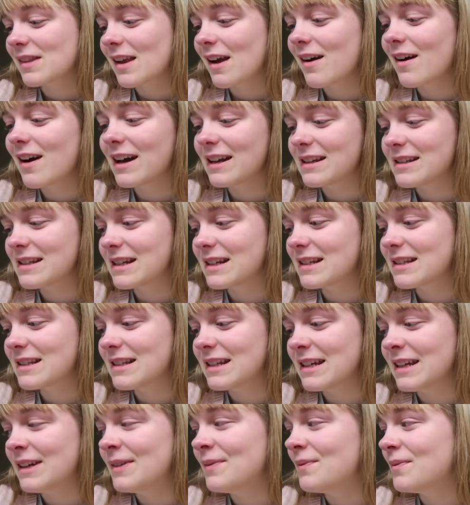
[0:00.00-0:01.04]
a high
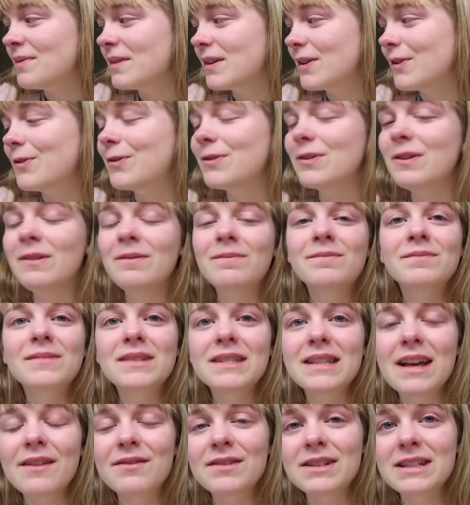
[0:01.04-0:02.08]
60 or
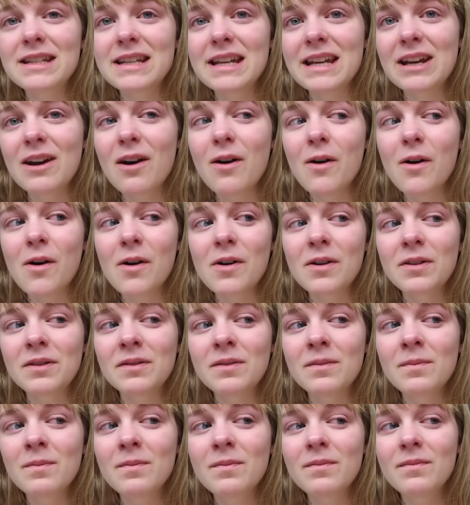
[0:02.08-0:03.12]
70
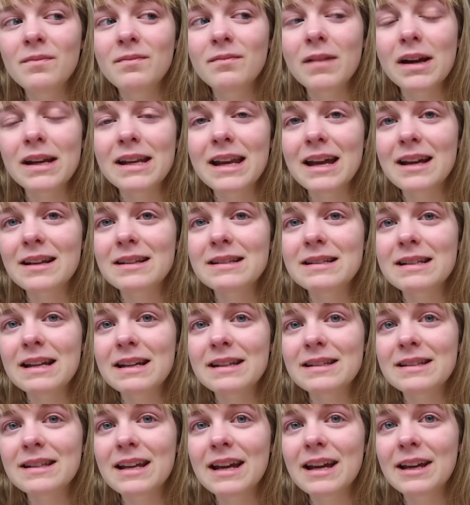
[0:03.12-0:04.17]
on my next
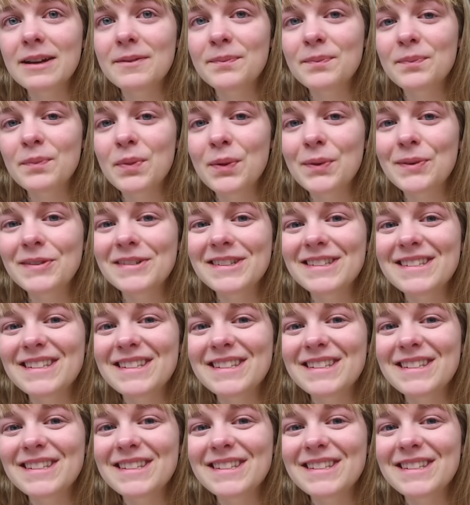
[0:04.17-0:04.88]
essay, but we'll